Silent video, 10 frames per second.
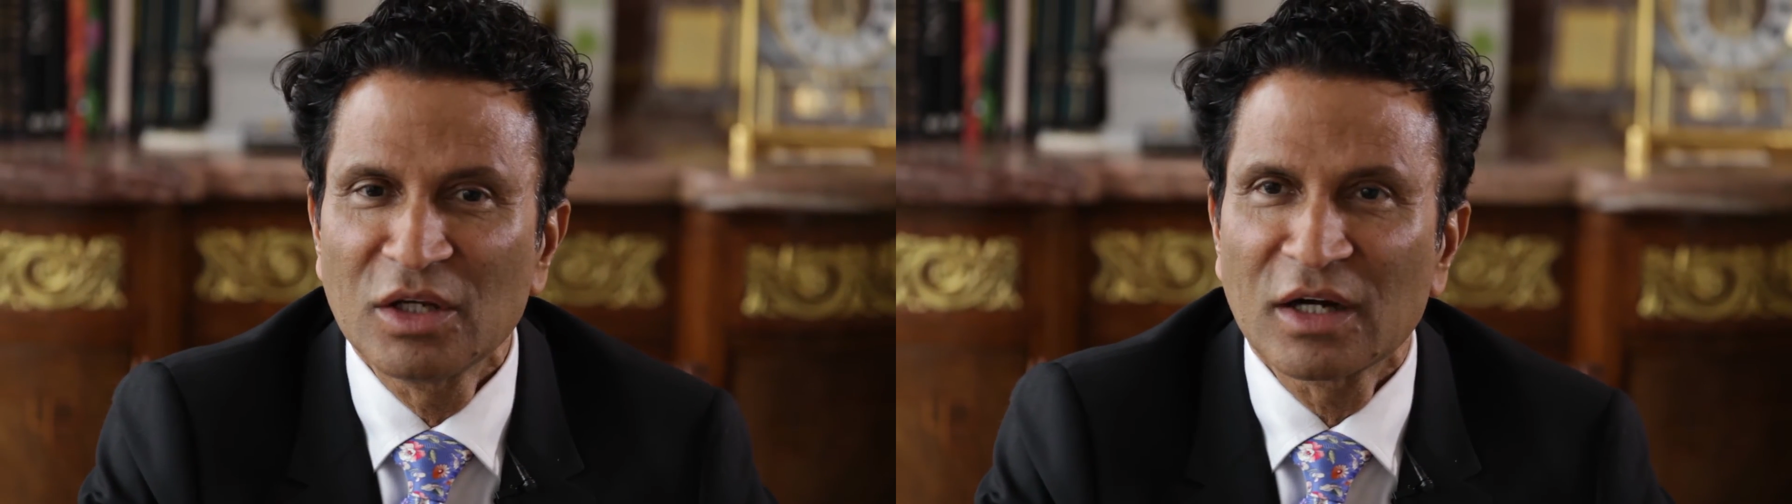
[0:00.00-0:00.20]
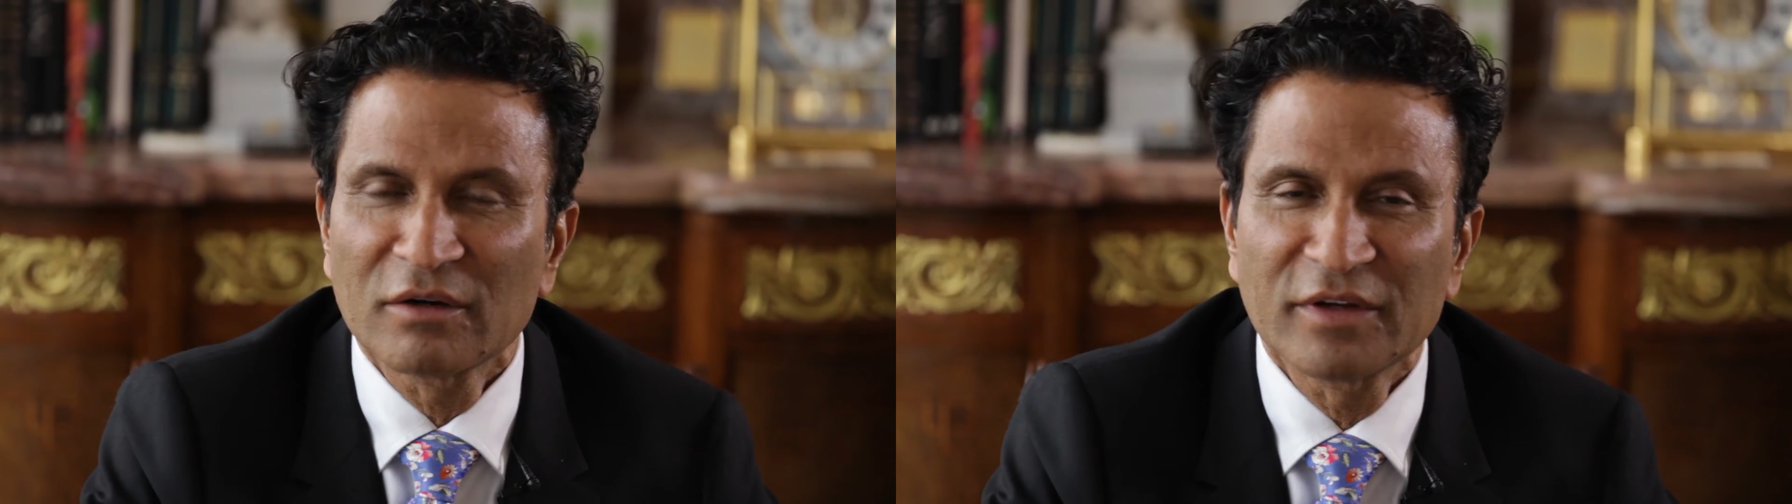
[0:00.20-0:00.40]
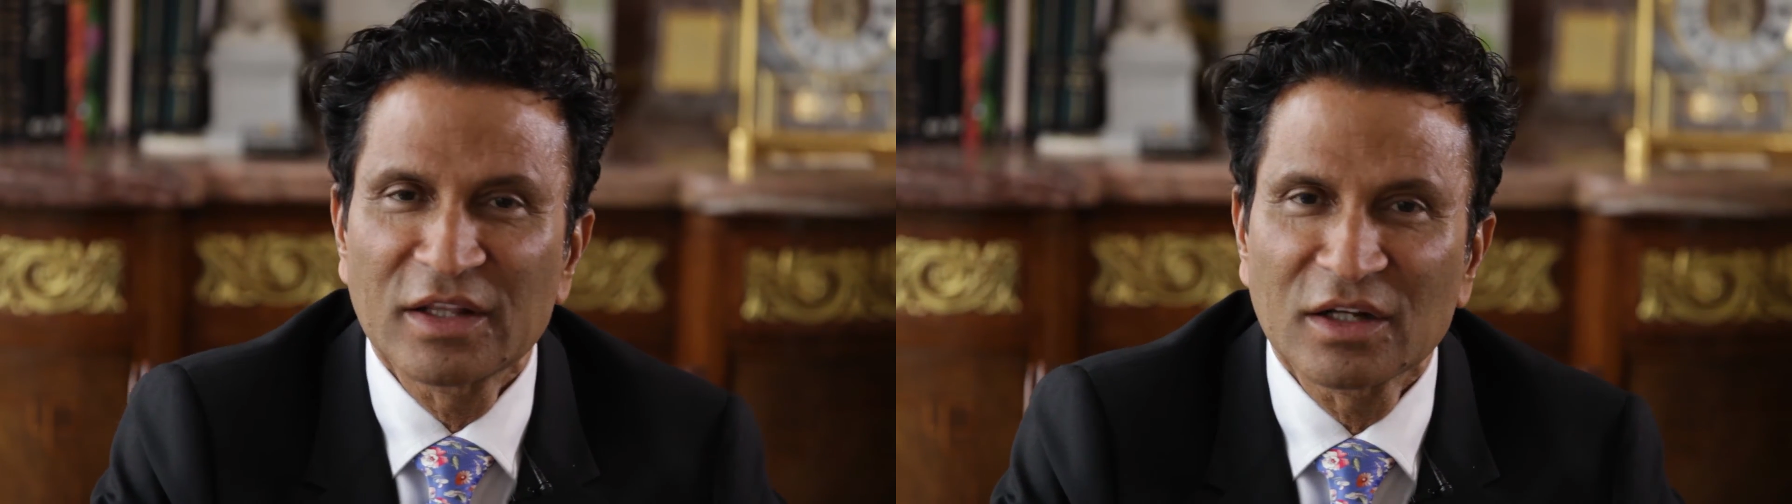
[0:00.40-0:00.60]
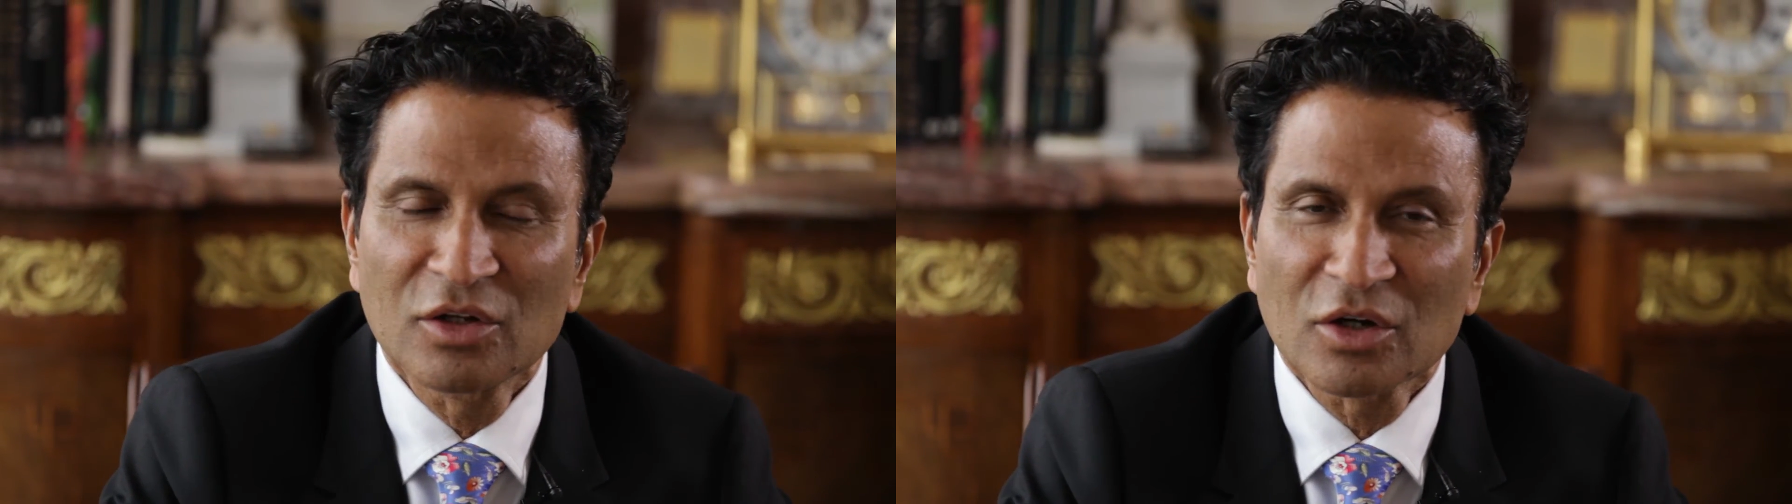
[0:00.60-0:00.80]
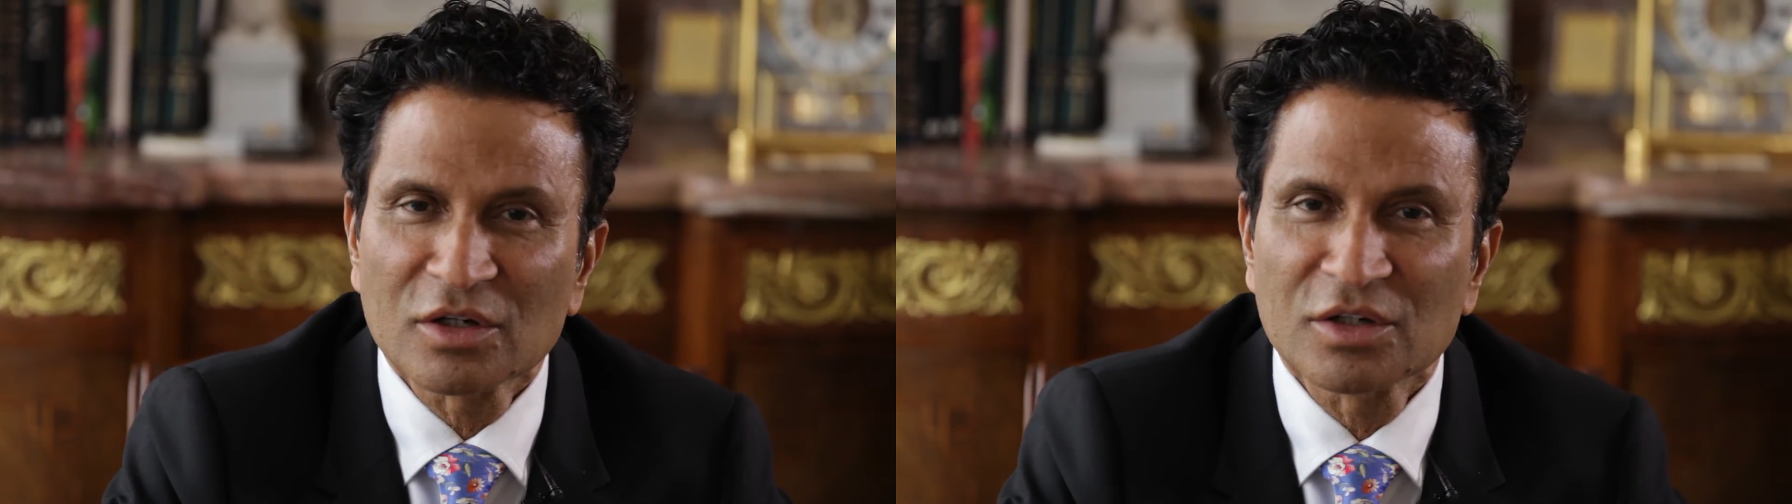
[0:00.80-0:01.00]
Ayurvedic
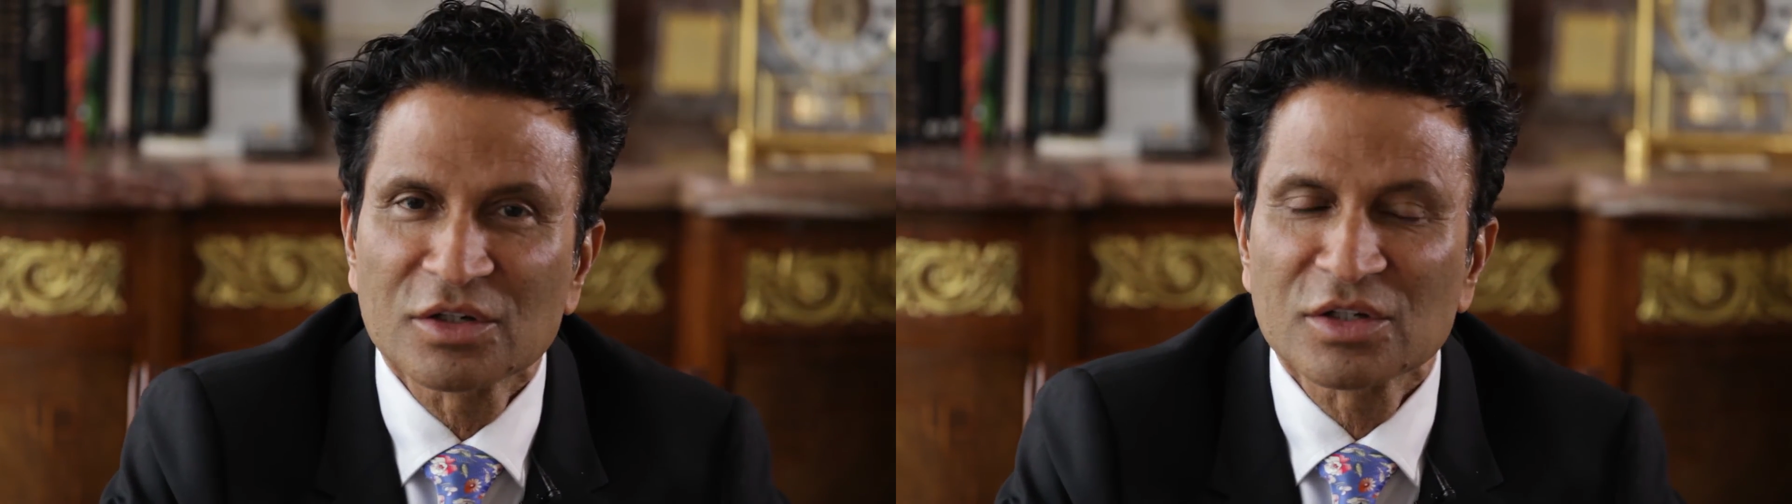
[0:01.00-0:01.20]
doctors